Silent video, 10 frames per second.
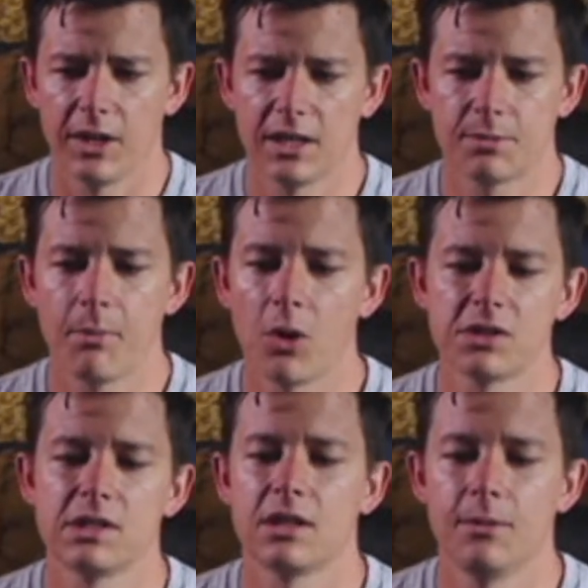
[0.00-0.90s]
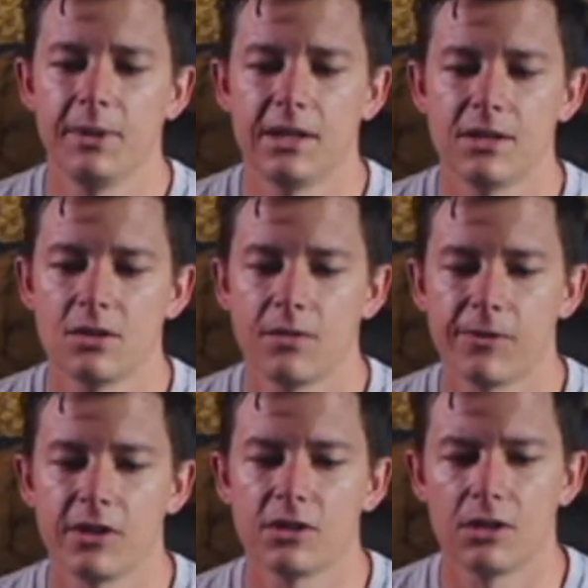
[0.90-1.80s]
It's mostly going to be an issue for
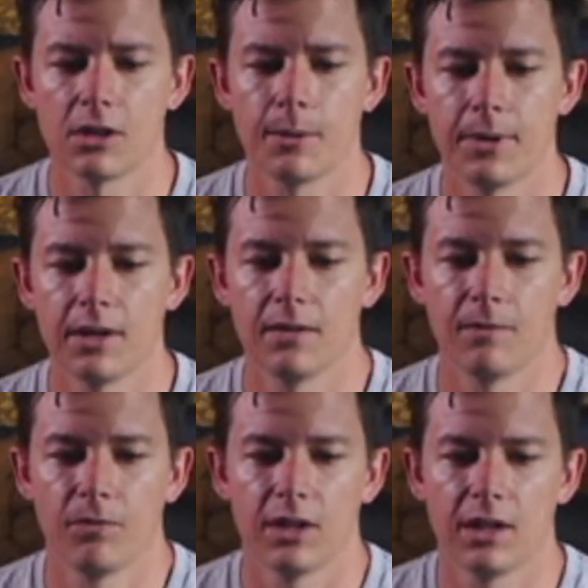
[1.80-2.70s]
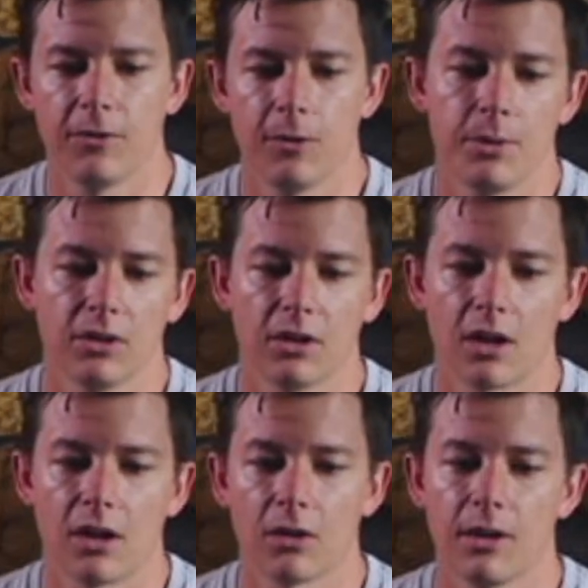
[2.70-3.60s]
your dirt pit. If you build a
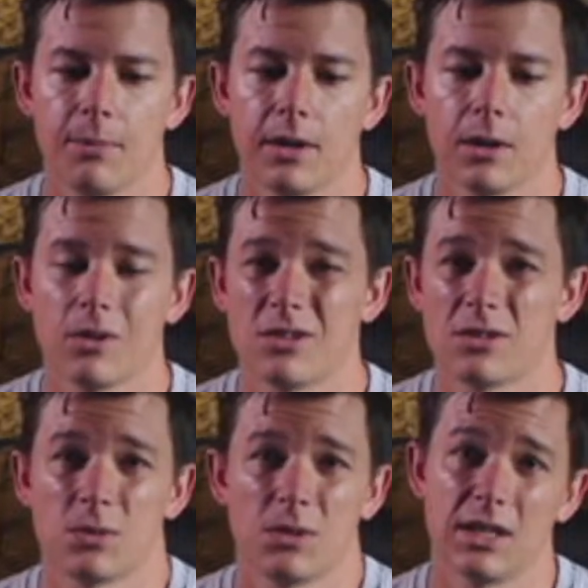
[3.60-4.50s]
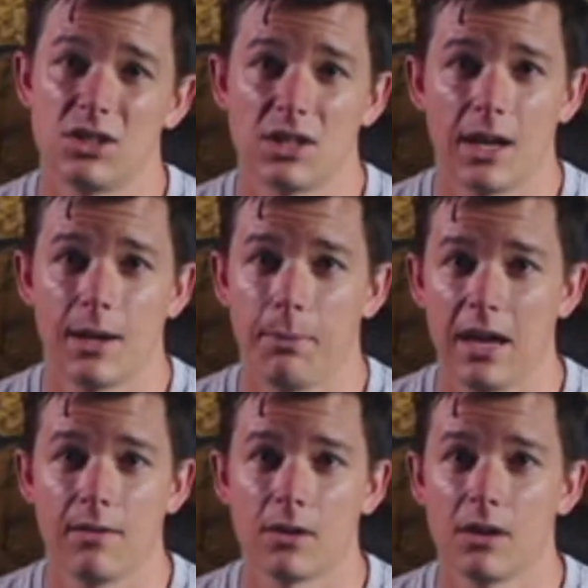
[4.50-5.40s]
concrete pit where it's just really a giant
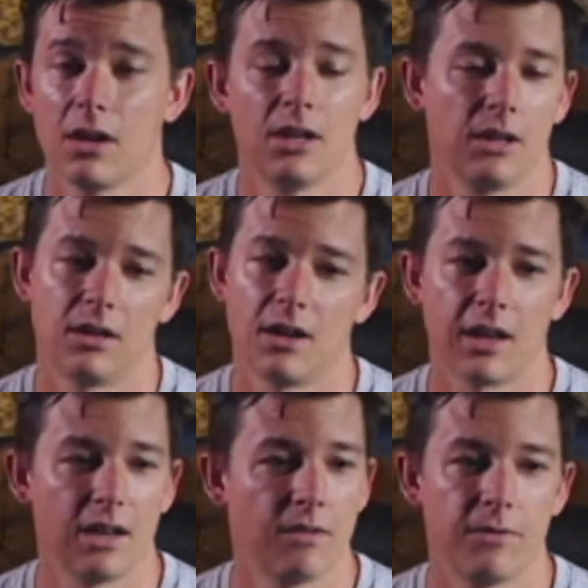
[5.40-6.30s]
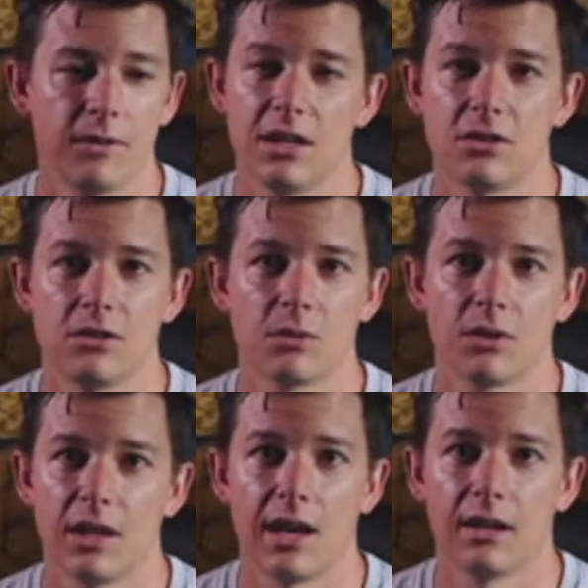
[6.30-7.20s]
paver, you're not going to have issues
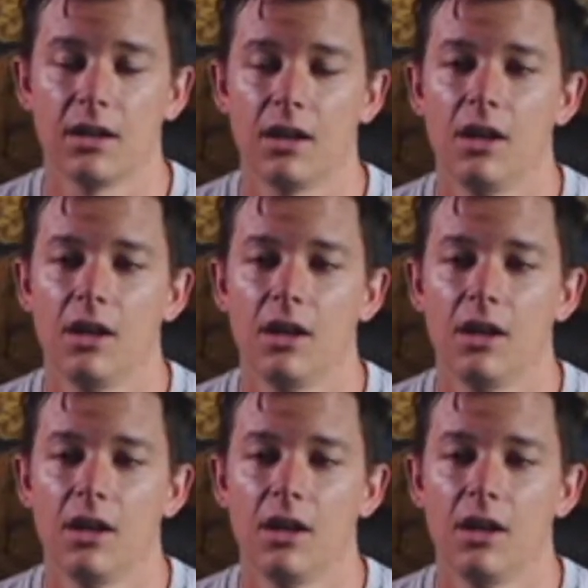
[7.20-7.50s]
with that.